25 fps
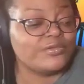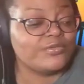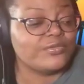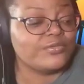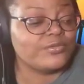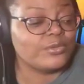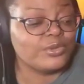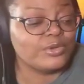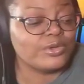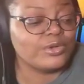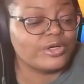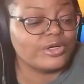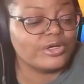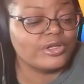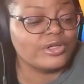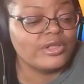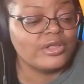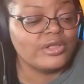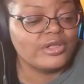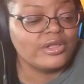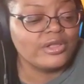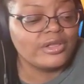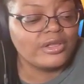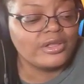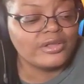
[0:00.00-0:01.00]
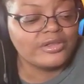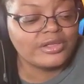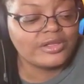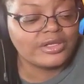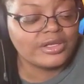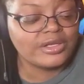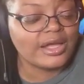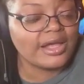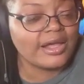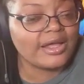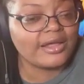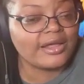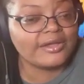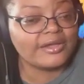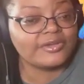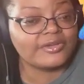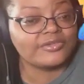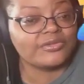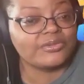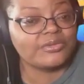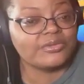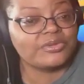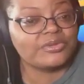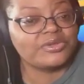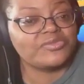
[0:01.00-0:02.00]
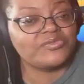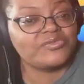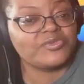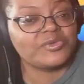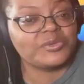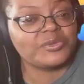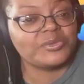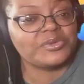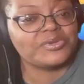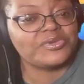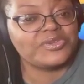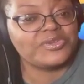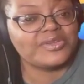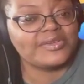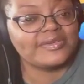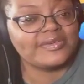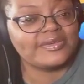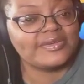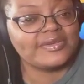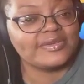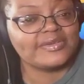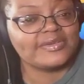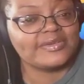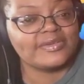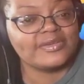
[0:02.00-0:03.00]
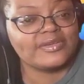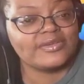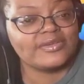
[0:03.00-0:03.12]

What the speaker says: for the guys from the 60s. And